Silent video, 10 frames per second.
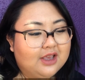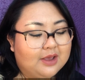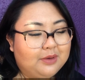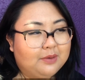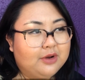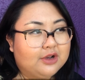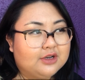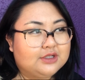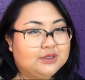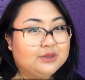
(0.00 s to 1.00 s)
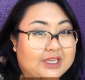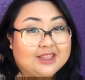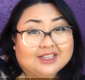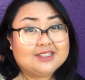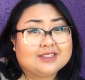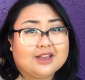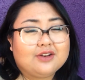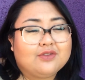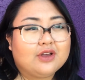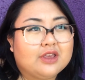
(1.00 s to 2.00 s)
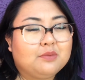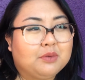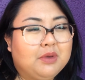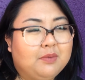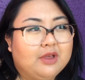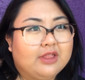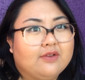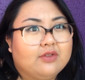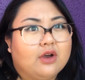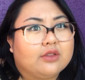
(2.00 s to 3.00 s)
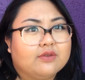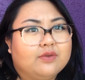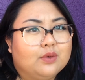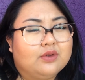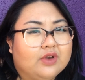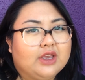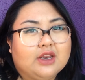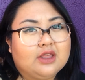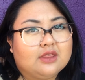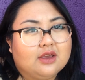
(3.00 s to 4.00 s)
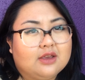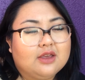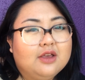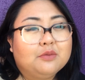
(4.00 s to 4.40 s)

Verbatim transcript: i mean i'm not going to do like this kind of vlogging but maybe i'll like vlog the food if i get anything